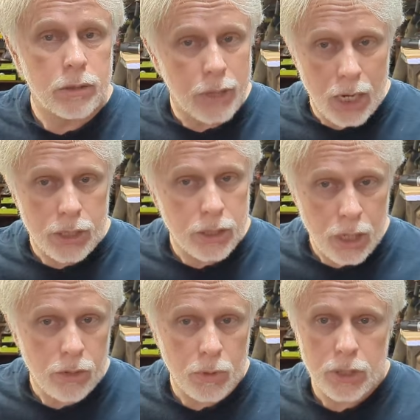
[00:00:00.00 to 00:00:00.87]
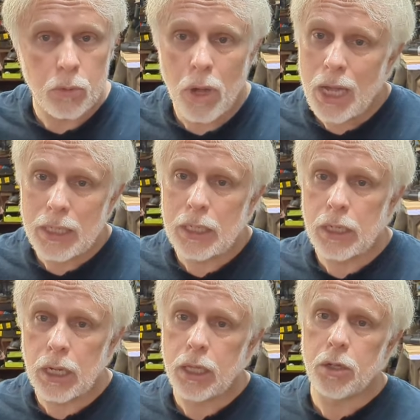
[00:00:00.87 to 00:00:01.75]
That is another reason why I didn't
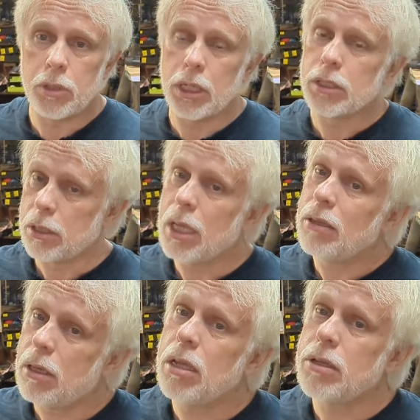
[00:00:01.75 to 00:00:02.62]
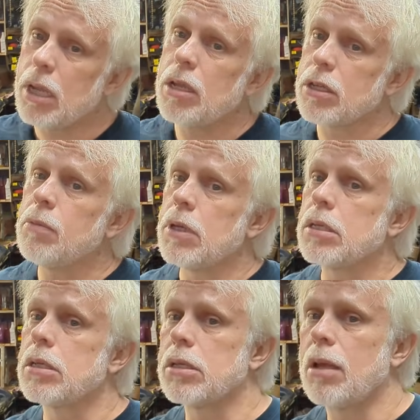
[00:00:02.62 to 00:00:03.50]
include this. It does take some
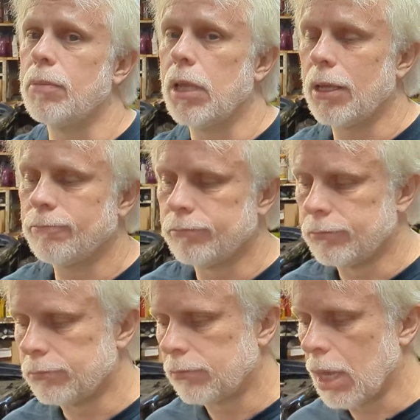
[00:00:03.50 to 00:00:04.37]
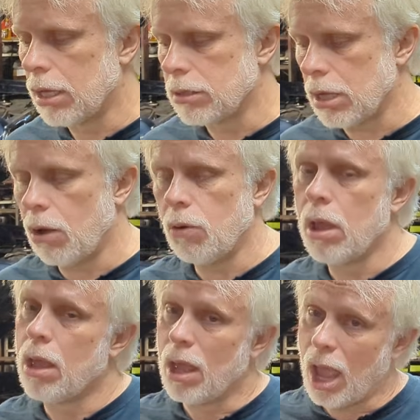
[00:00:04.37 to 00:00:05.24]
disassembly. So,
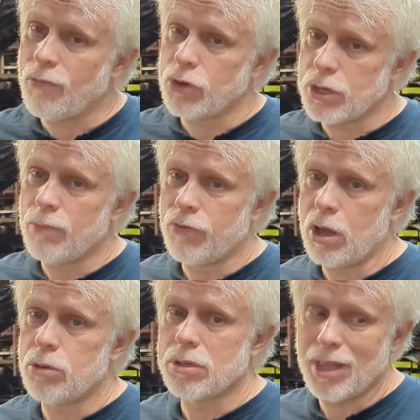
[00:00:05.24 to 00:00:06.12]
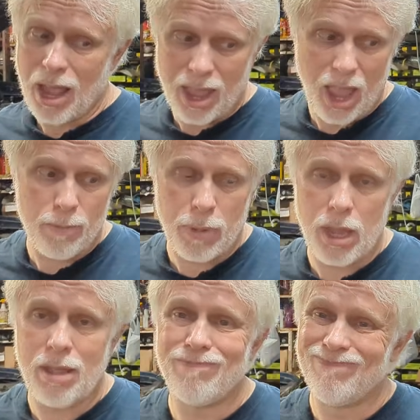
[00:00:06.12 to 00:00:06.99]
and for some folks, that can
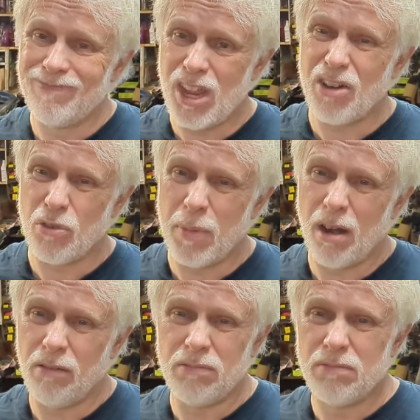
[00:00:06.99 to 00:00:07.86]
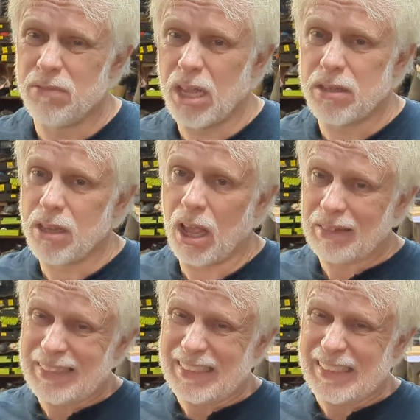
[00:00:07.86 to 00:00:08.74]
be detrimental. That's like,
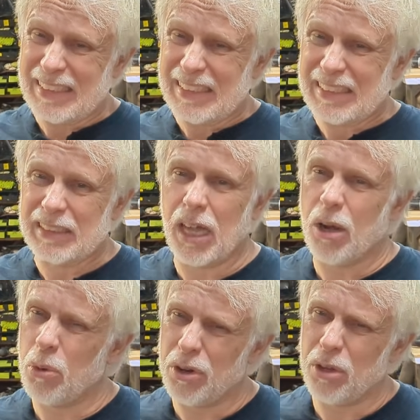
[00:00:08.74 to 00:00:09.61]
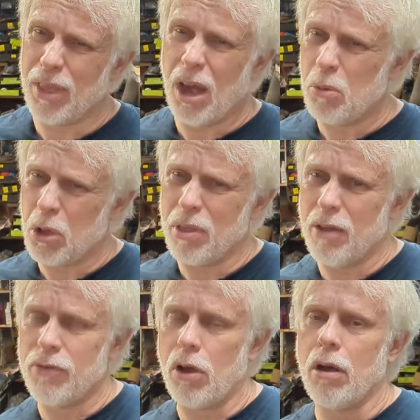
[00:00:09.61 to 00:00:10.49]
I don't want to do that. I don't want to go
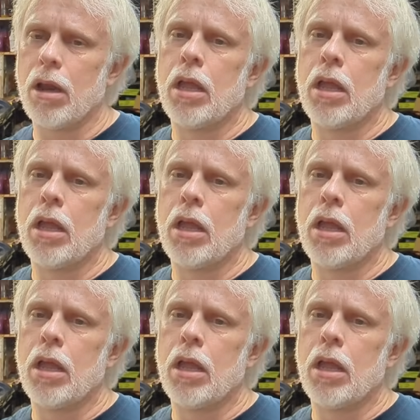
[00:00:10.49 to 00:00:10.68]
that far.